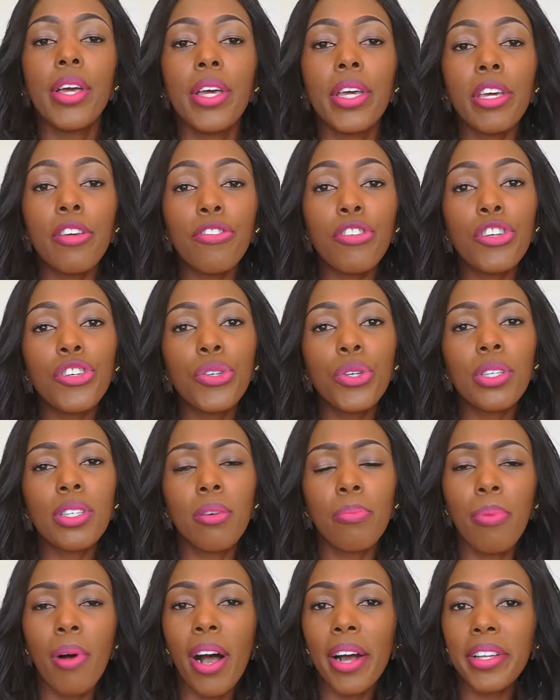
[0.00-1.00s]
If you choose
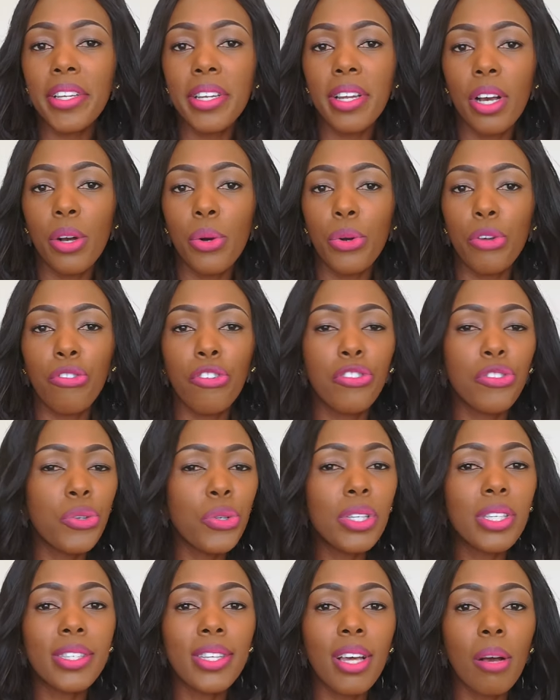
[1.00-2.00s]
a partner, or if you
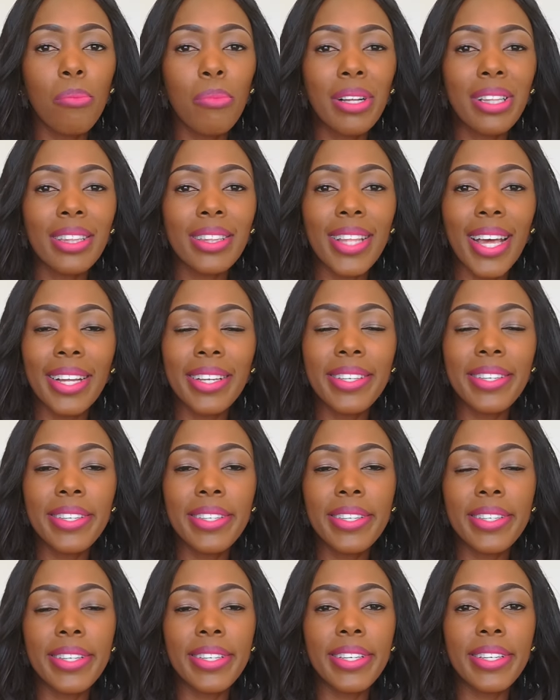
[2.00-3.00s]
choose someone that
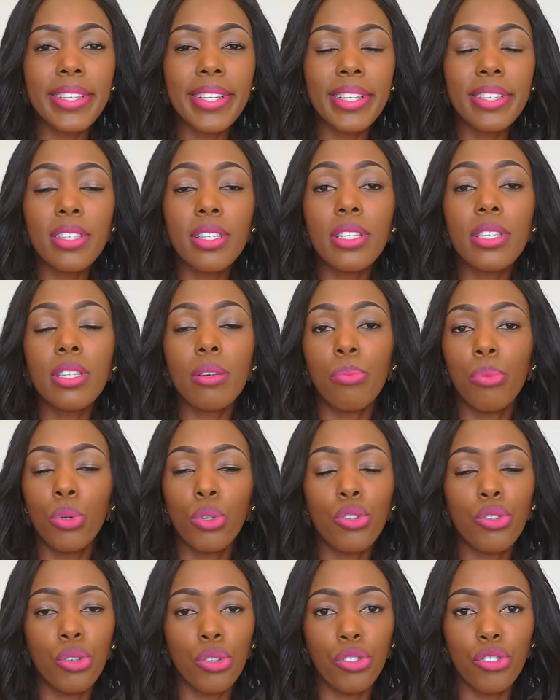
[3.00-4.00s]
doesn't
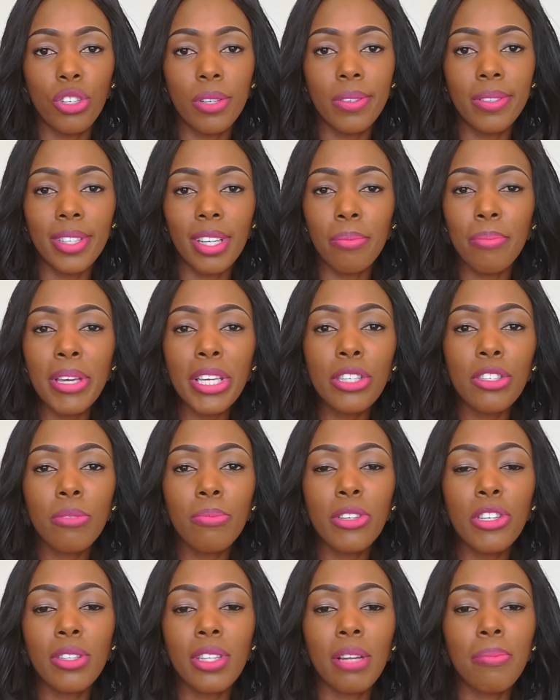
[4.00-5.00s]
support your dreams, that makes
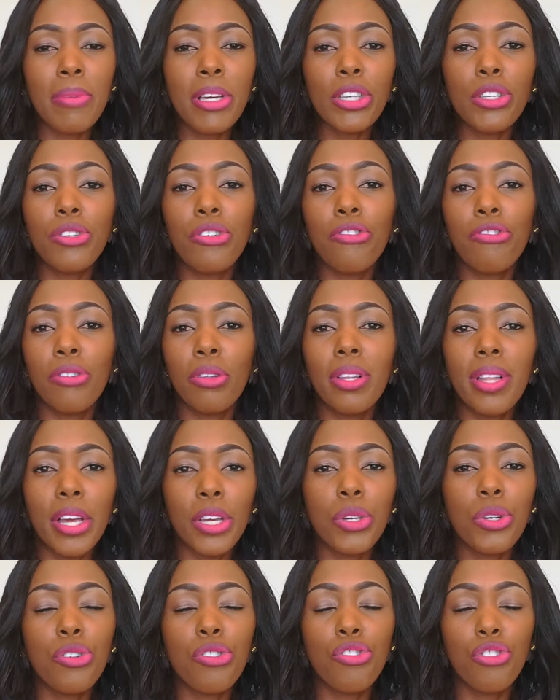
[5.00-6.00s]
you feel
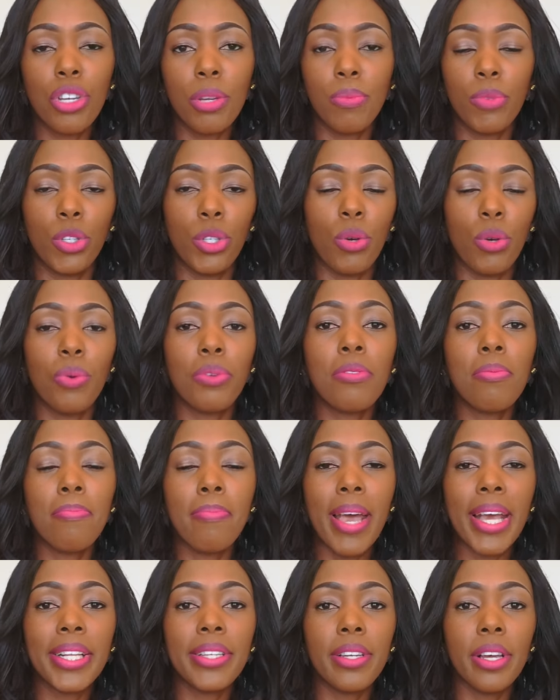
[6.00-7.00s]
like your dreams don't
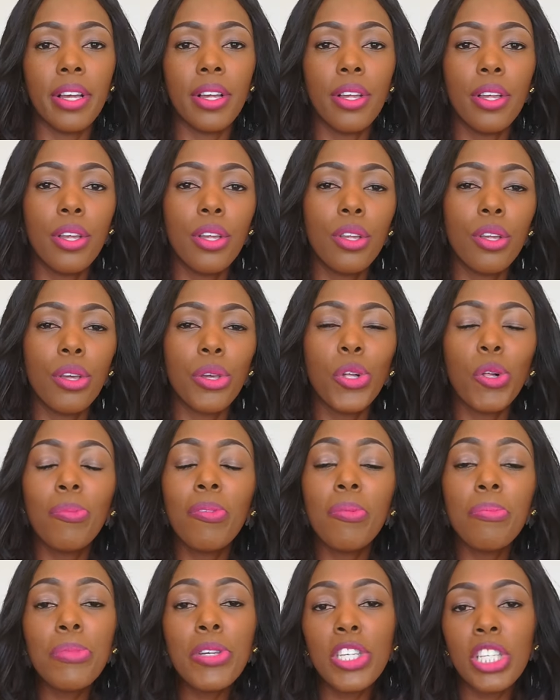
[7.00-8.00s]
matter, you'll
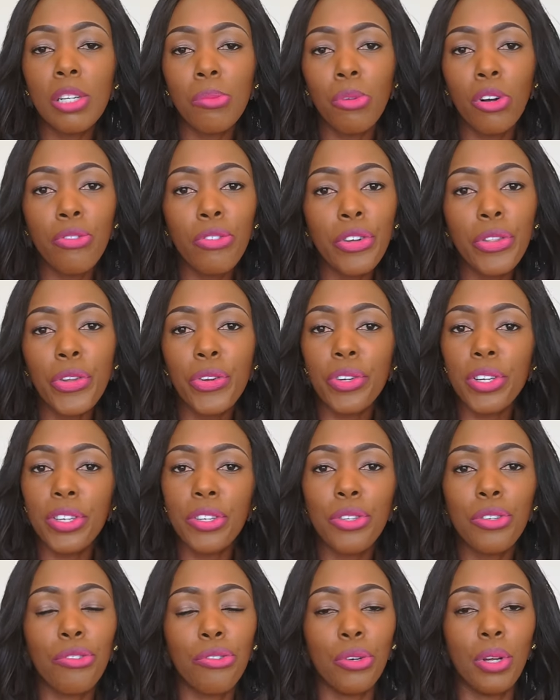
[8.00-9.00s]
be miserable for the
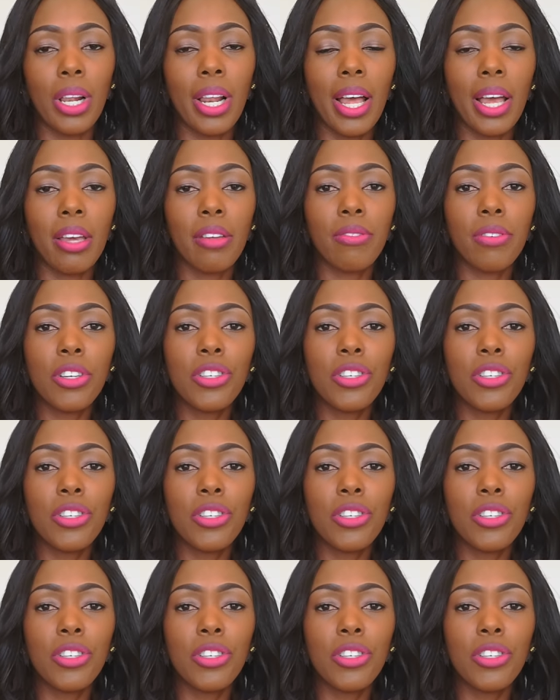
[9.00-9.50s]
rest of your life.